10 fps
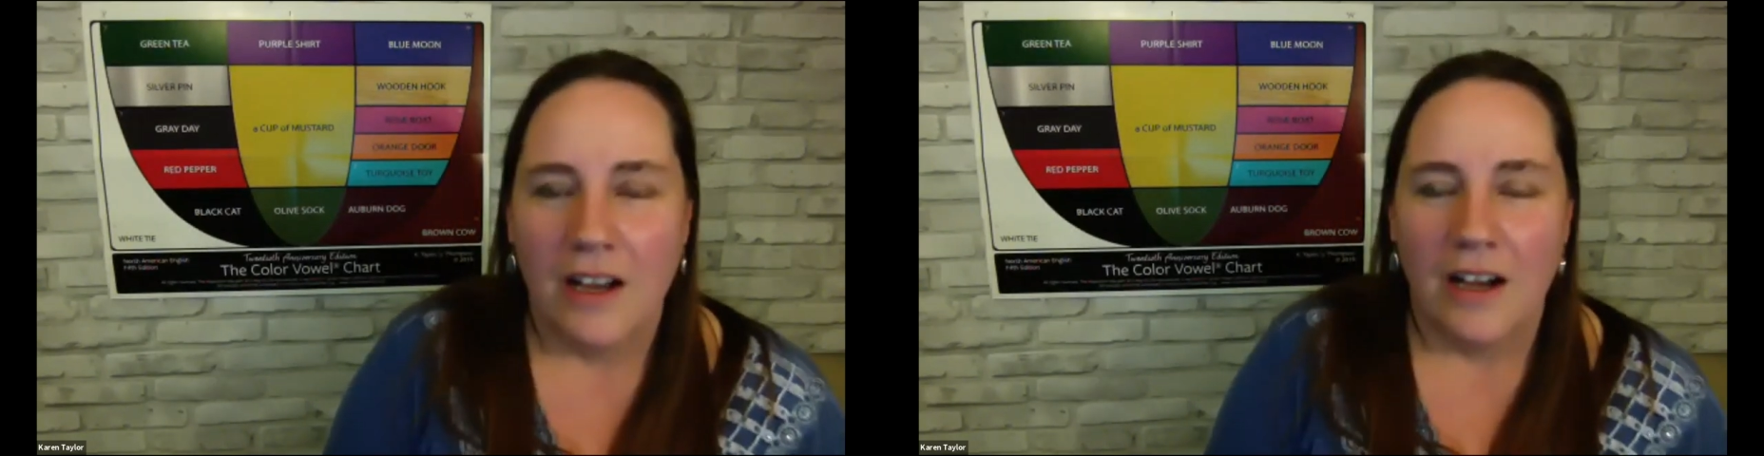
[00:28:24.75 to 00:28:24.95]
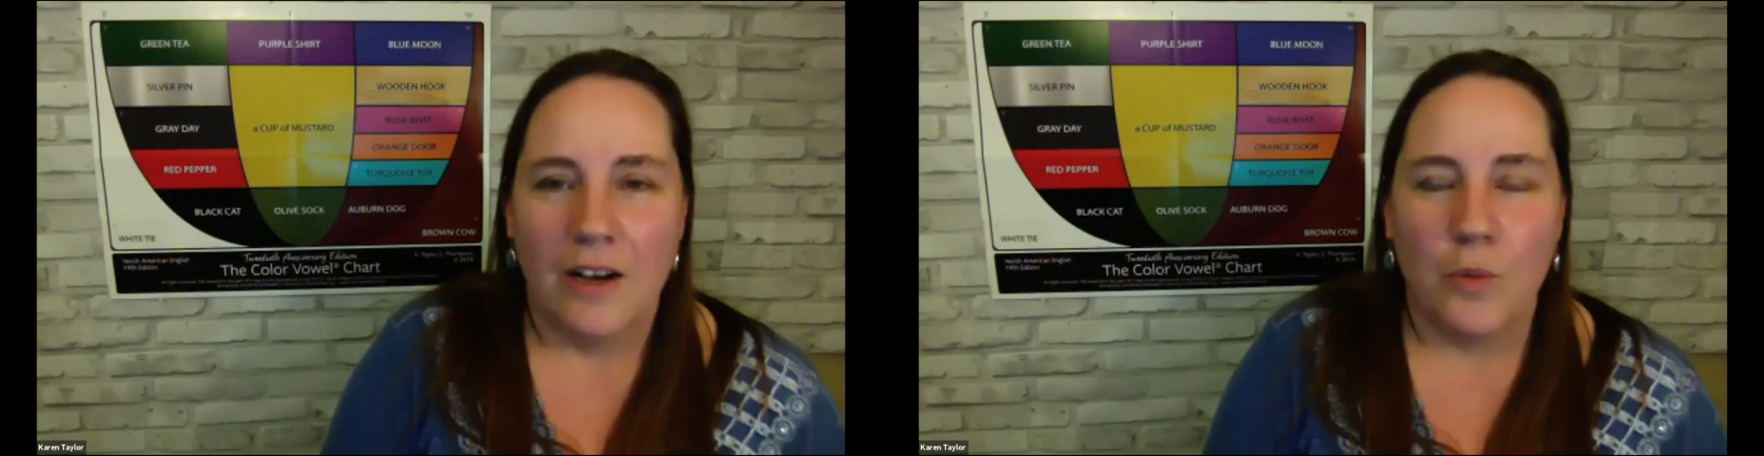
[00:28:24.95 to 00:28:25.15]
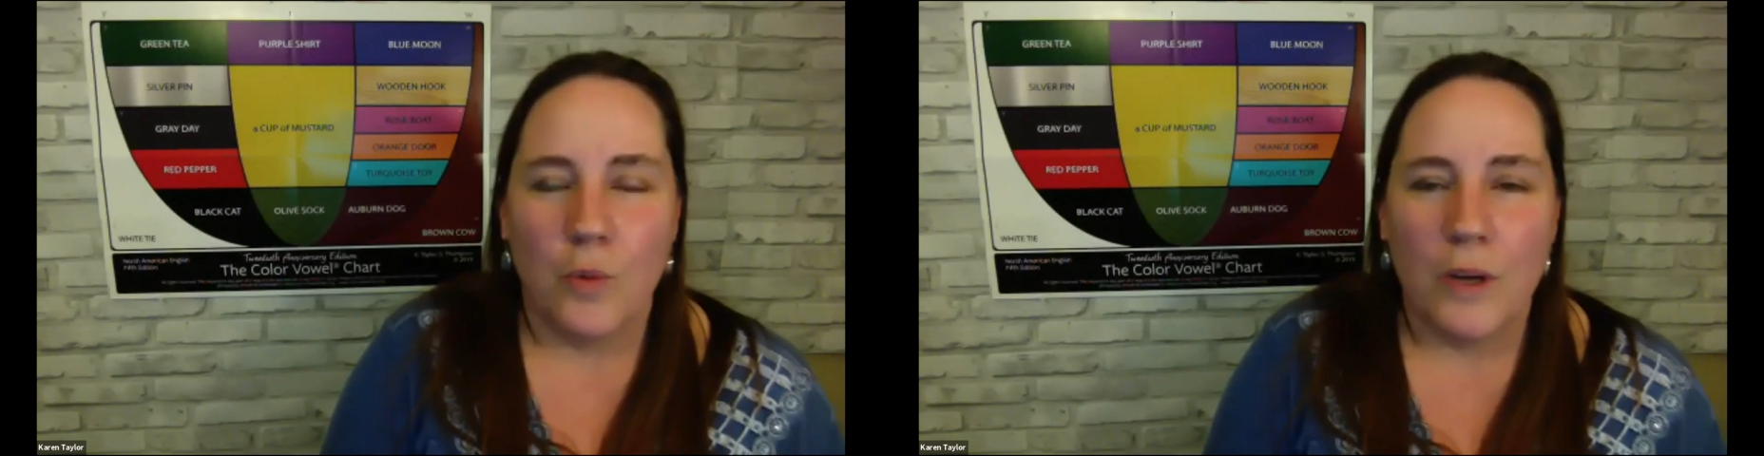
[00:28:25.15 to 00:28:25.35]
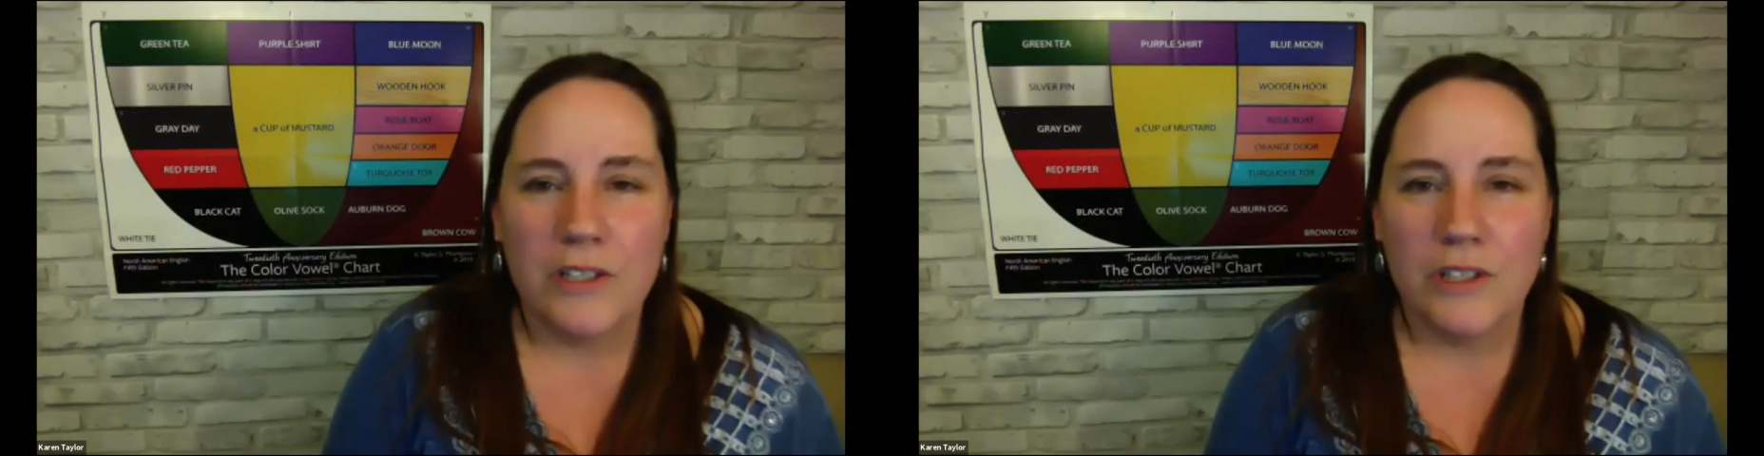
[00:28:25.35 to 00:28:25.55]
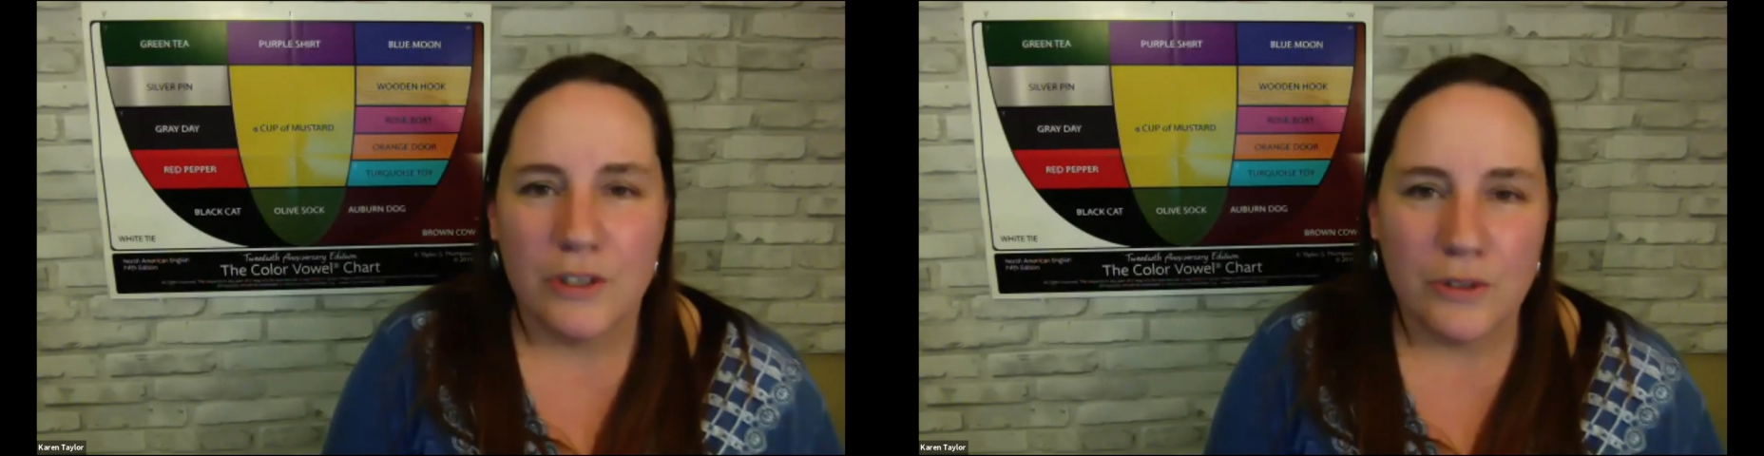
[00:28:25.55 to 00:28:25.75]
Uh, what do
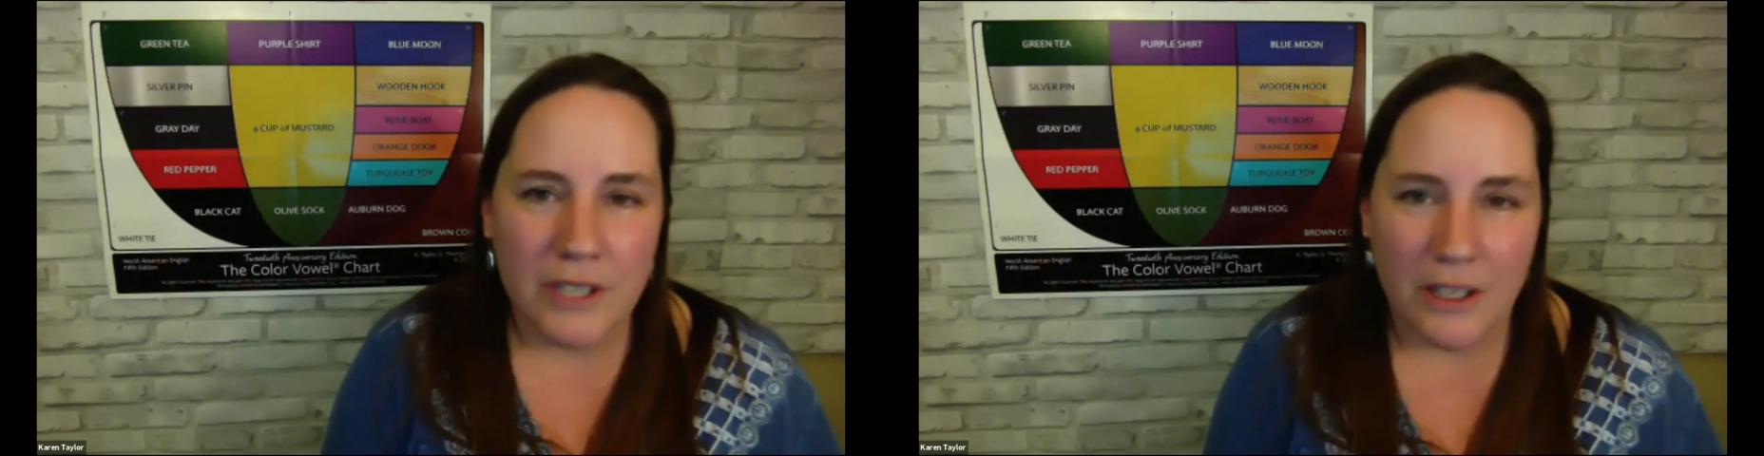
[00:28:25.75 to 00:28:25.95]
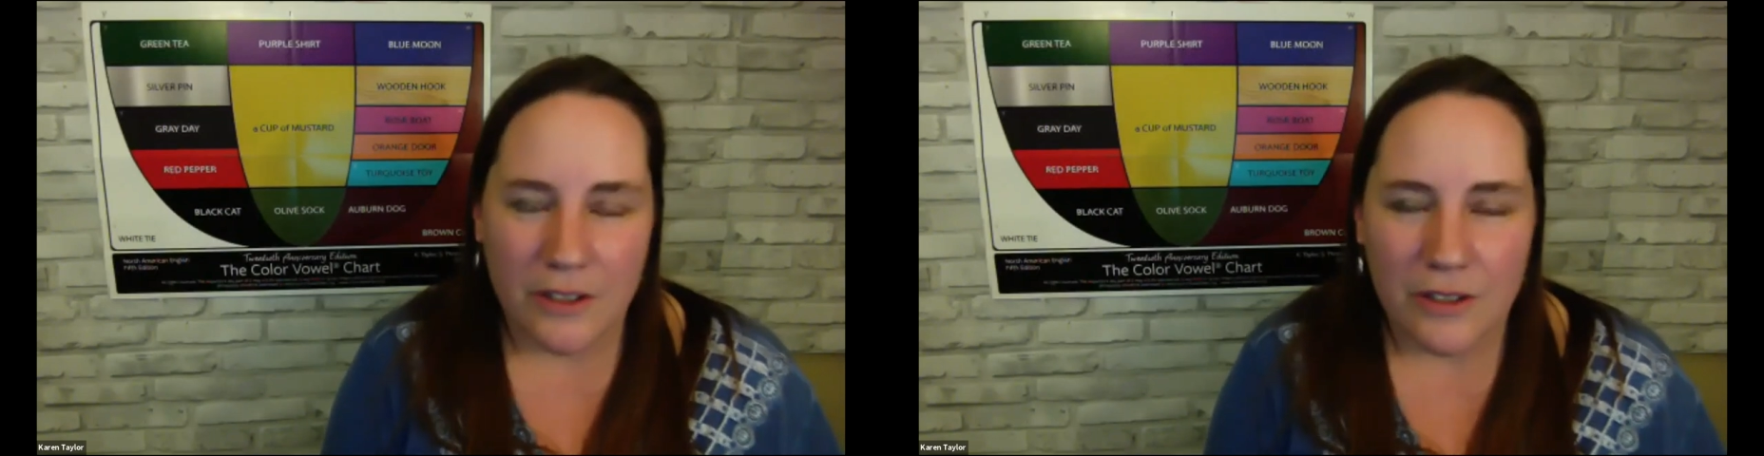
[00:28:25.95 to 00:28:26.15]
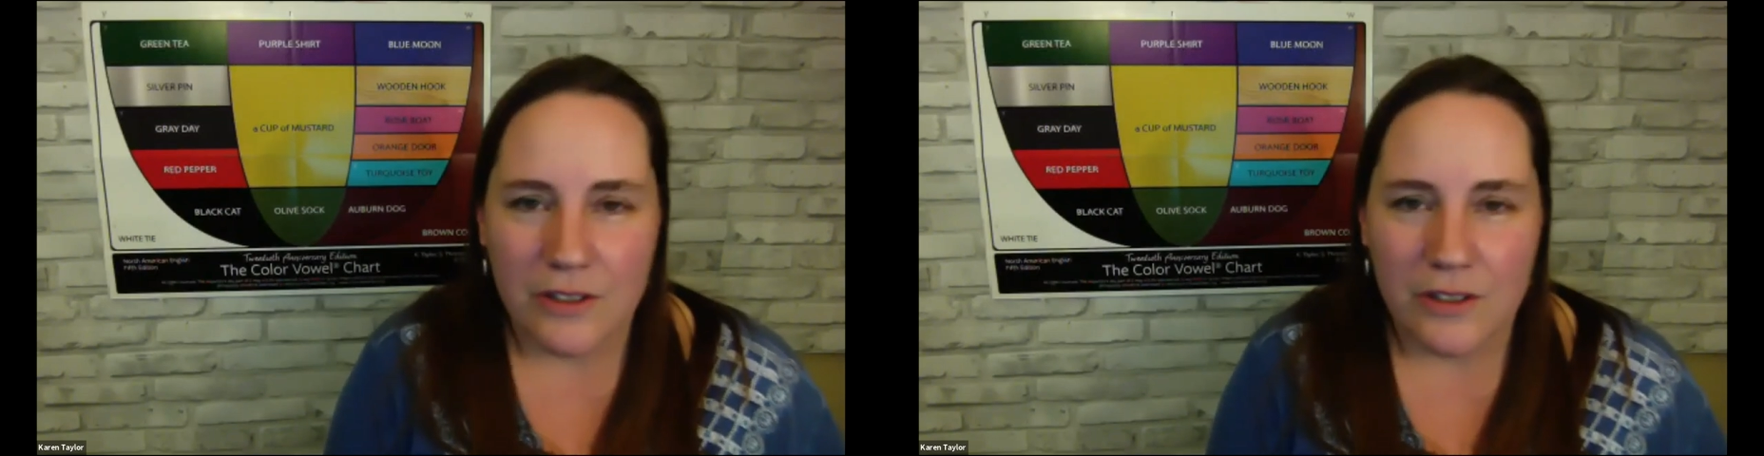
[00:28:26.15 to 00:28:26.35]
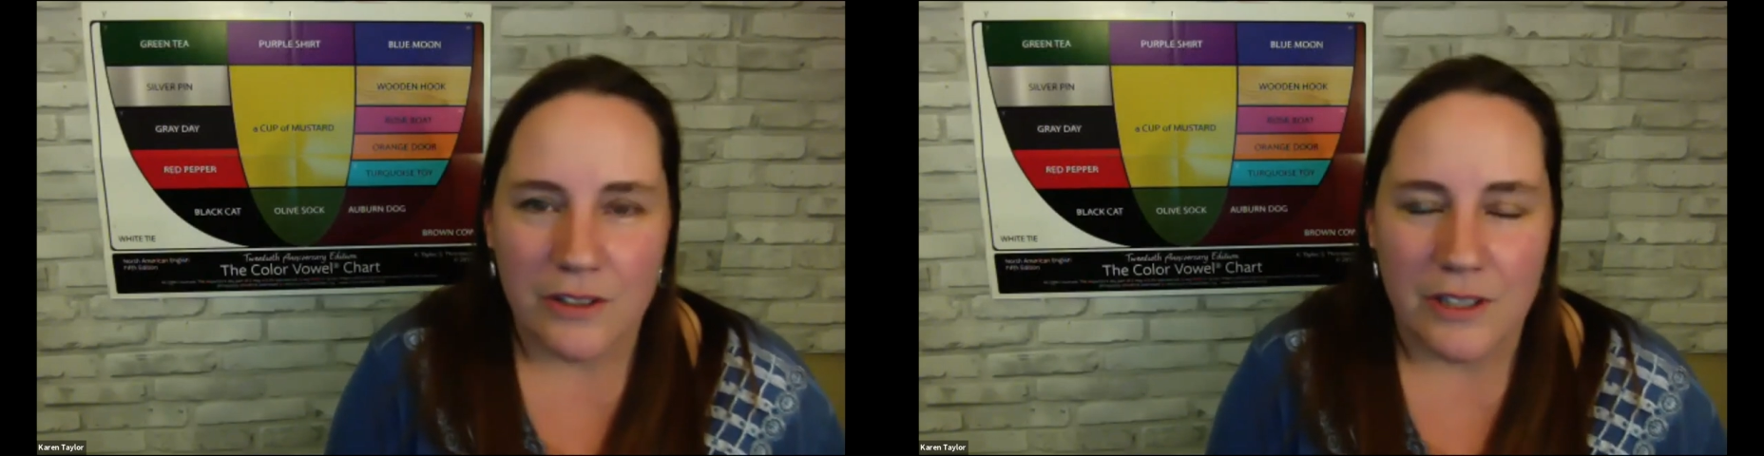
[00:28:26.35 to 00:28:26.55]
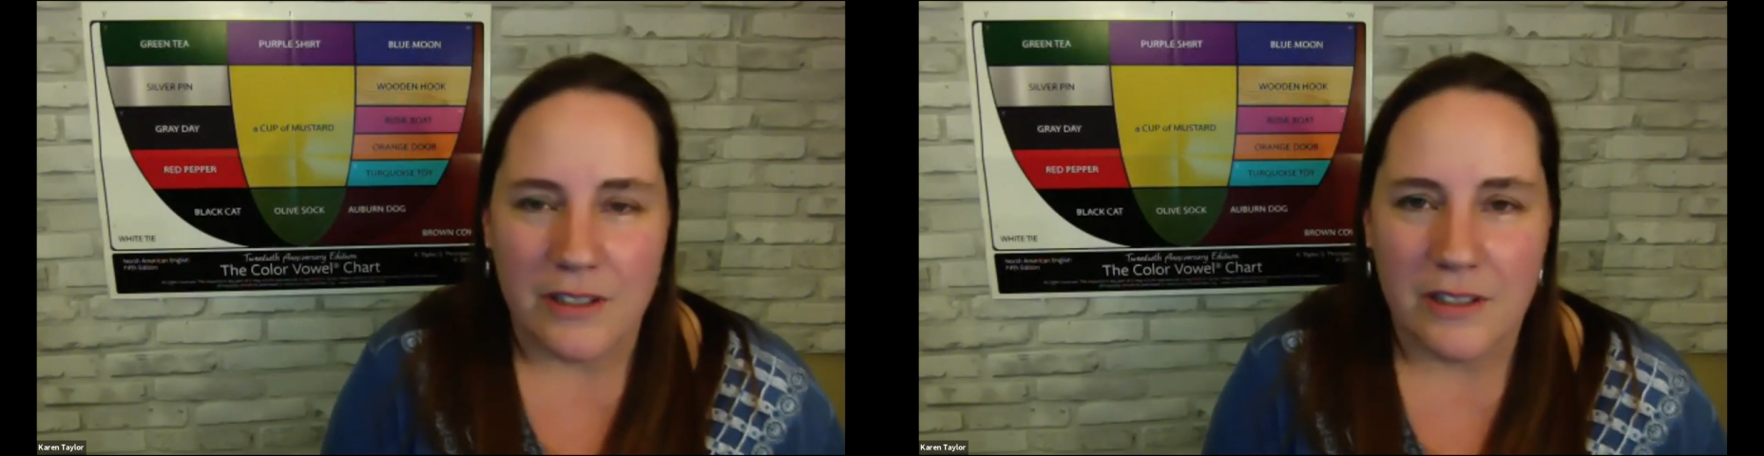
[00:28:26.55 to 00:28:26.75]
you tell your
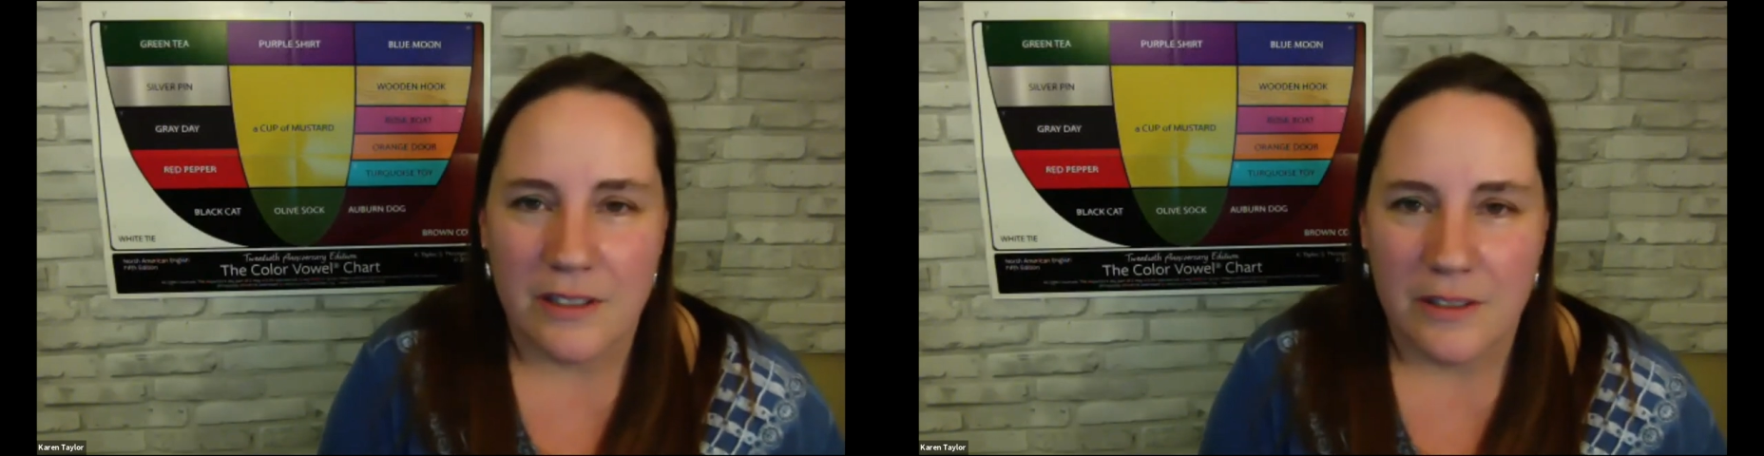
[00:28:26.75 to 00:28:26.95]
students